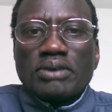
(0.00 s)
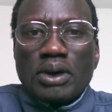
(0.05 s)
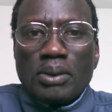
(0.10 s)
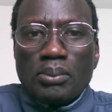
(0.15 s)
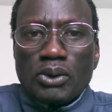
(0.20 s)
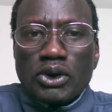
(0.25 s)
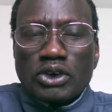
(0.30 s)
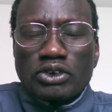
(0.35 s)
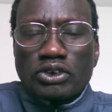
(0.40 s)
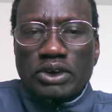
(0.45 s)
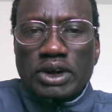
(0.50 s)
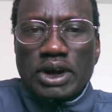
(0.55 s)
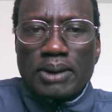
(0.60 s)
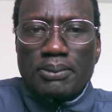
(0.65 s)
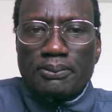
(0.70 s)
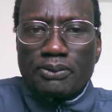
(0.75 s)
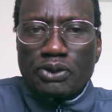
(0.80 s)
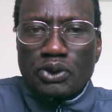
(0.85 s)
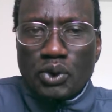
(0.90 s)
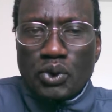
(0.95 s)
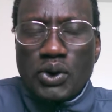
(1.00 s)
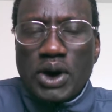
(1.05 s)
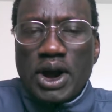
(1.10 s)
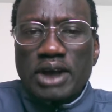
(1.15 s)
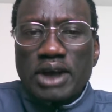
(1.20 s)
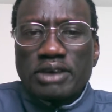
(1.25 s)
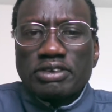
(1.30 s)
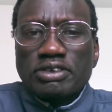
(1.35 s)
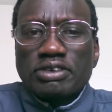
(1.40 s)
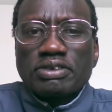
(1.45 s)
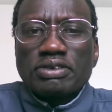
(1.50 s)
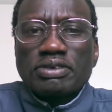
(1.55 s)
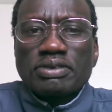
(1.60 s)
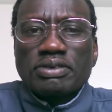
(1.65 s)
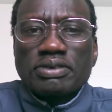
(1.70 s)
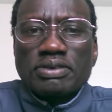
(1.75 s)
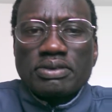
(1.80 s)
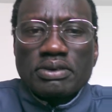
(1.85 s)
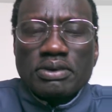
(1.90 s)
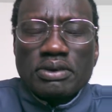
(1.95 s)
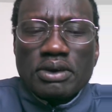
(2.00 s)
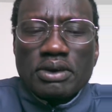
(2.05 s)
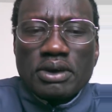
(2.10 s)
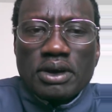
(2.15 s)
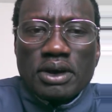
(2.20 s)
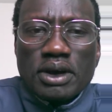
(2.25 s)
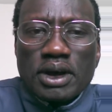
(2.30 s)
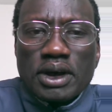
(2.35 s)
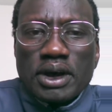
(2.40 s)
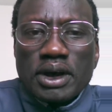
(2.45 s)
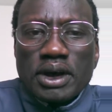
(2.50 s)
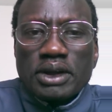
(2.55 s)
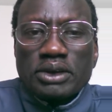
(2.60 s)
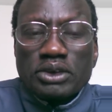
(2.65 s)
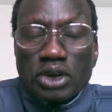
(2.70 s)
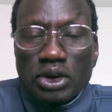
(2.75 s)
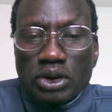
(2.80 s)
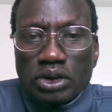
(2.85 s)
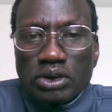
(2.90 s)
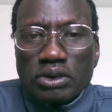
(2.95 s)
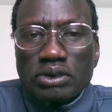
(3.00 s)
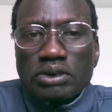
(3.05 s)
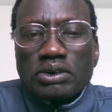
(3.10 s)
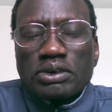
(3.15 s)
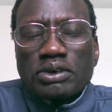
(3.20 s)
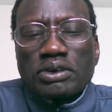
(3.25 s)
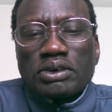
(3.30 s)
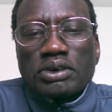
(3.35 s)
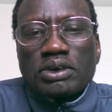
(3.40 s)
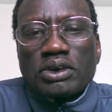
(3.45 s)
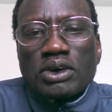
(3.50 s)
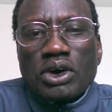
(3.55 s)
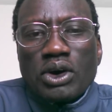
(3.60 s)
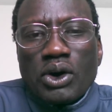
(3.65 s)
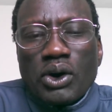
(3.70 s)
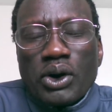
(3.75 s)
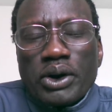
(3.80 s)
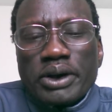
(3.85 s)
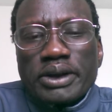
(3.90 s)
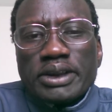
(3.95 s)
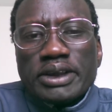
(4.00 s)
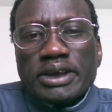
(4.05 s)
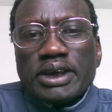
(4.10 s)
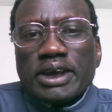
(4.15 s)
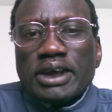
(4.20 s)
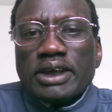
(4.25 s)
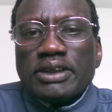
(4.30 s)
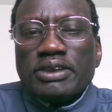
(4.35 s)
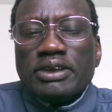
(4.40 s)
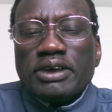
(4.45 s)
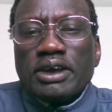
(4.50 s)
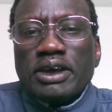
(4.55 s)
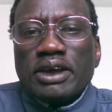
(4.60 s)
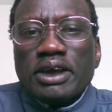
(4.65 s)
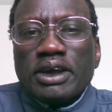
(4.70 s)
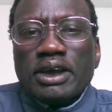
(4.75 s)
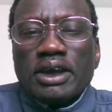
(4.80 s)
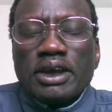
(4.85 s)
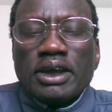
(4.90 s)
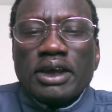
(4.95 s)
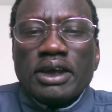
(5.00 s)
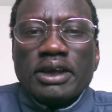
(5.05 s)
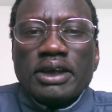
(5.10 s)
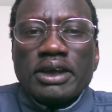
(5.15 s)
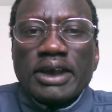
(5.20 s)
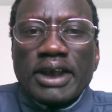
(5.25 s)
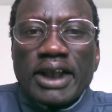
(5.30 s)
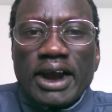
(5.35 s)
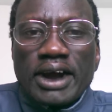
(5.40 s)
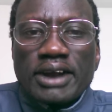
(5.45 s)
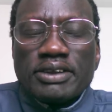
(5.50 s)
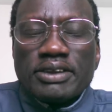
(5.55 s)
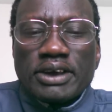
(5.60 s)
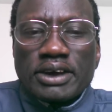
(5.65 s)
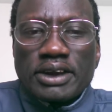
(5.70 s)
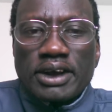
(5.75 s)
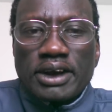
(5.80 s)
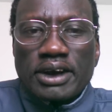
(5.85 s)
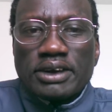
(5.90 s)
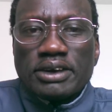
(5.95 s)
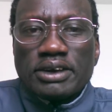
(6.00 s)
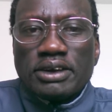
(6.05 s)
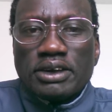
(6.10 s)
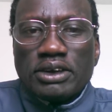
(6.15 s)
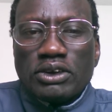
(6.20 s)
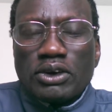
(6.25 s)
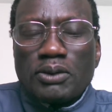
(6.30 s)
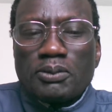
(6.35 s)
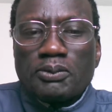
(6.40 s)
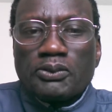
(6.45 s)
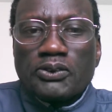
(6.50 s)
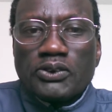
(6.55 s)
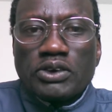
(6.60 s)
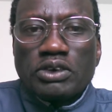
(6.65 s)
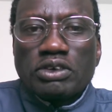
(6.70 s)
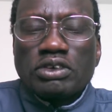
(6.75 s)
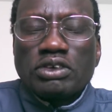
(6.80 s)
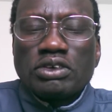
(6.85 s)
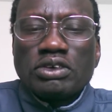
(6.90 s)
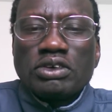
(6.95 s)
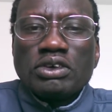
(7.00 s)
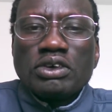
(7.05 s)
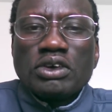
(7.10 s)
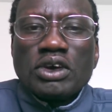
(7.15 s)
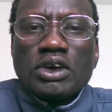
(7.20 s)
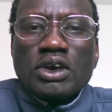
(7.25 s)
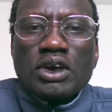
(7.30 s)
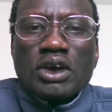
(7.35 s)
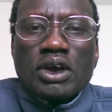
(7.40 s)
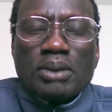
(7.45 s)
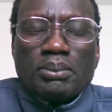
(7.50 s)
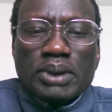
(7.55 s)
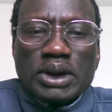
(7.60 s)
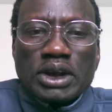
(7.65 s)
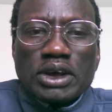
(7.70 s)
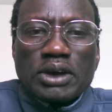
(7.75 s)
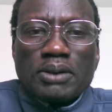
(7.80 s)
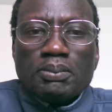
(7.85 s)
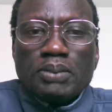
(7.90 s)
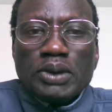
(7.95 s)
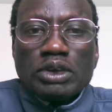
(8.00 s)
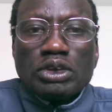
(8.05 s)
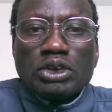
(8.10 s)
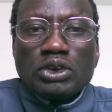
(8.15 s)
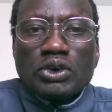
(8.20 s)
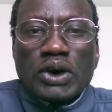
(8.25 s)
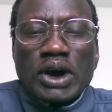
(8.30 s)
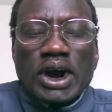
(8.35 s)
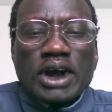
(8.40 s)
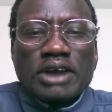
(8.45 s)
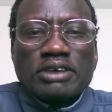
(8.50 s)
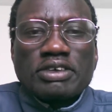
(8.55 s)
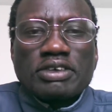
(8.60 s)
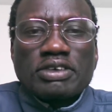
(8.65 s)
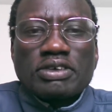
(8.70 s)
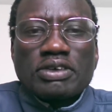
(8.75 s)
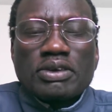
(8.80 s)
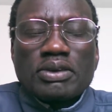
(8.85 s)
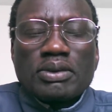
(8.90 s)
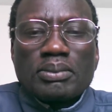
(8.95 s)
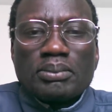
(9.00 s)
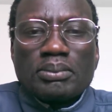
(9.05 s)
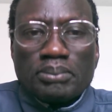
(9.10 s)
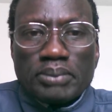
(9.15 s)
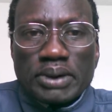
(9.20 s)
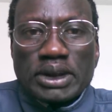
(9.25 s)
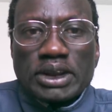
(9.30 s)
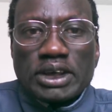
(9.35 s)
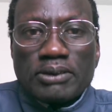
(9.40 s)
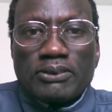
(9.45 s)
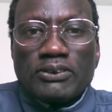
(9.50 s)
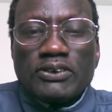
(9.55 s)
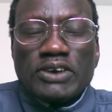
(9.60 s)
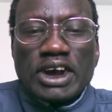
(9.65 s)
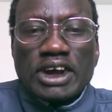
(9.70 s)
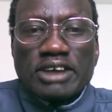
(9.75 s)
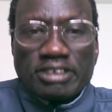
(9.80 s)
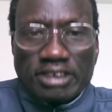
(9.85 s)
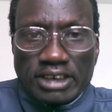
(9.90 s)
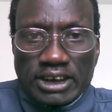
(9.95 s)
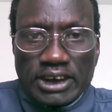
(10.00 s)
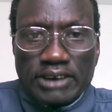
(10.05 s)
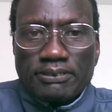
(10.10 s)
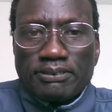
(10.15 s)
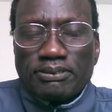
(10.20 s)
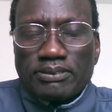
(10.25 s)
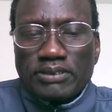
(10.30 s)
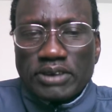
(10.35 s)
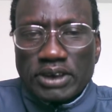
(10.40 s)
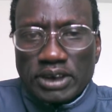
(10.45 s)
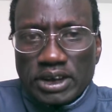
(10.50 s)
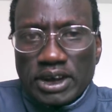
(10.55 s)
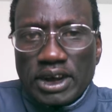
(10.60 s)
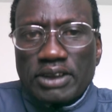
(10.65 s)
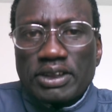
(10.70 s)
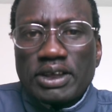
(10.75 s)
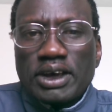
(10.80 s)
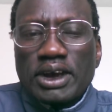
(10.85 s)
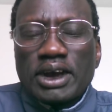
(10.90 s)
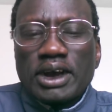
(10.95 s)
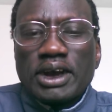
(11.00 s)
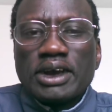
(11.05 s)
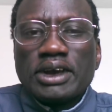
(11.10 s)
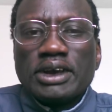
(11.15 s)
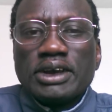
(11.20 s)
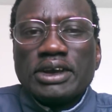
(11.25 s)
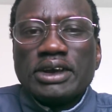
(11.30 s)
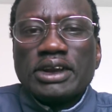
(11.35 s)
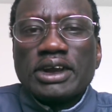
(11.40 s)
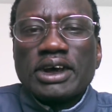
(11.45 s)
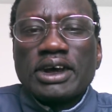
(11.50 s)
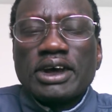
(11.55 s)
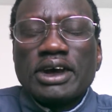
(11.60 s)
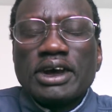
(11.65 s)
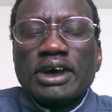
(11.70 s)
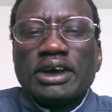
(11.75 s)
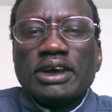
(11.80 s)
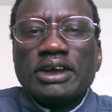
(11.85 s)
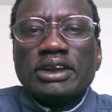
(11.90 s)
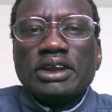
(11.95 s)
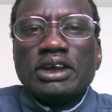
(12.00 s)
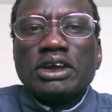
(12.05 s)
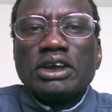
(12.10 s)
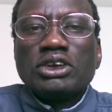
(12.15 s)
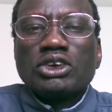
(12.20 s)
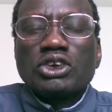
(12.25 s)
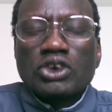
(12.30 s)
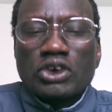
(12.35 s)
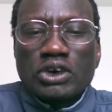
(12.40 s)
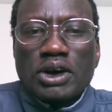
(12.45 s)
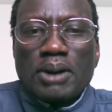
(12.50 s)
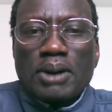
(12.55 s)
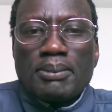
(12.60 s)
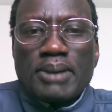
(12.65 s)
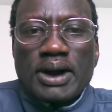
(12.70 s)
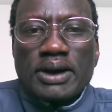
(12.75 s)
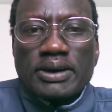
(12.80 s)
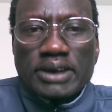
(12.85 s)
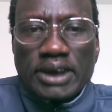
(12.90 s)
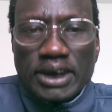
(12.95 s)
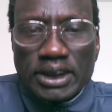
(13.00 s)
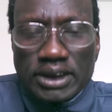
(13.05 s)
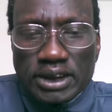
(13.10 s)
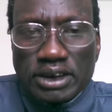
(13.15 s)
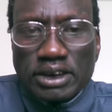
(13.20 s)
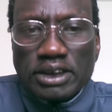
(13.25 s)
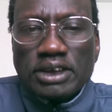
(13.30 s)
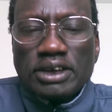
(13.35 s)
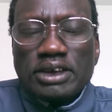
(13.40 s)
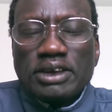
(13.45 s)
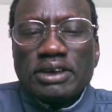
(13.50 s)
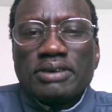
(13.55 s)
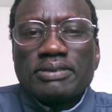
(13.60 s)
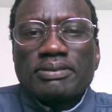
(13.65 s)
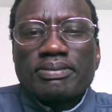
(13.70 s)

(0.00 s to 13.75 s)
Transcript: must come through us, not only the IGAD that can push, bring a peace to us, but if we accept each other and talk about reality